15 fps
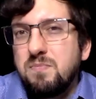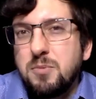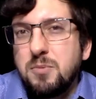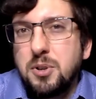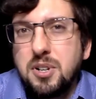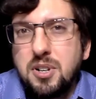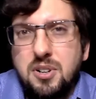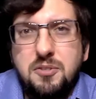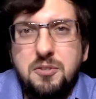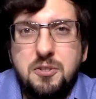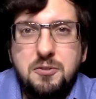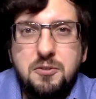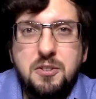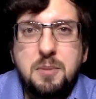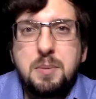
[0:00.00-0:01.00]
more of
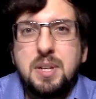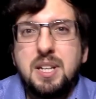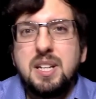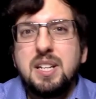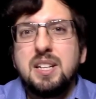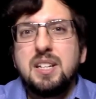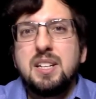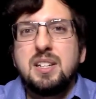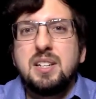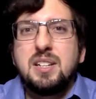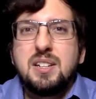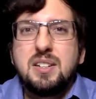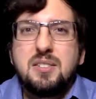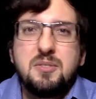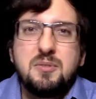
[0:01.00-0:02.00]
a feminine
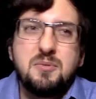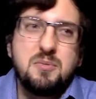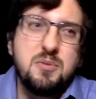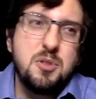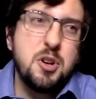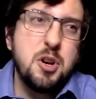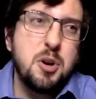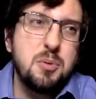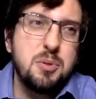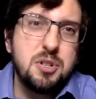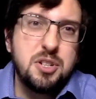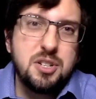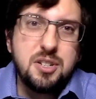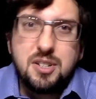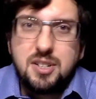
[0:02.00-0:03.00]

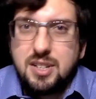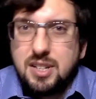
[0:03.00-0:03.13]
note